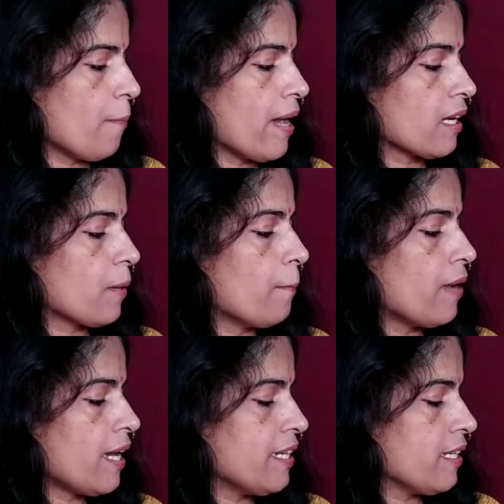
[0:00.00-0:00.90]
by
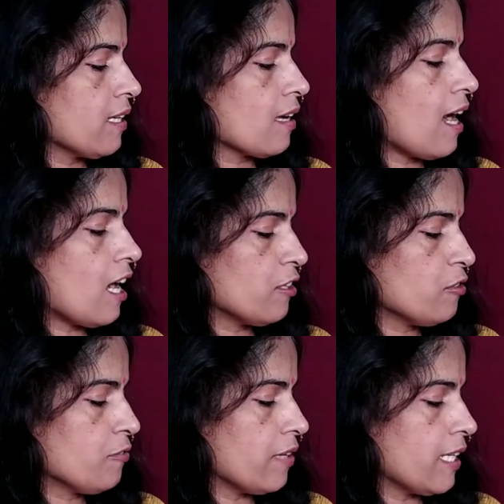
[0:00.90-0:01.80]
combining
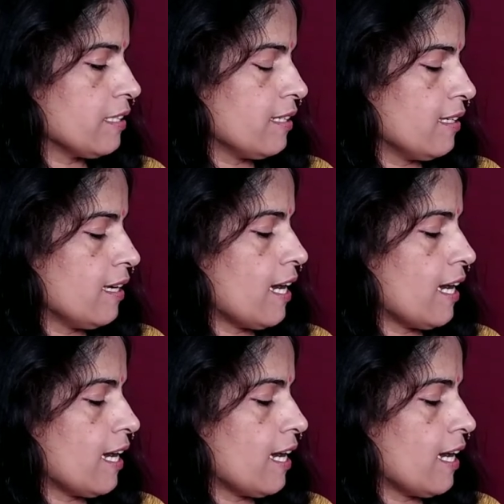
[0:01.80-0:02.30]
Ayurveda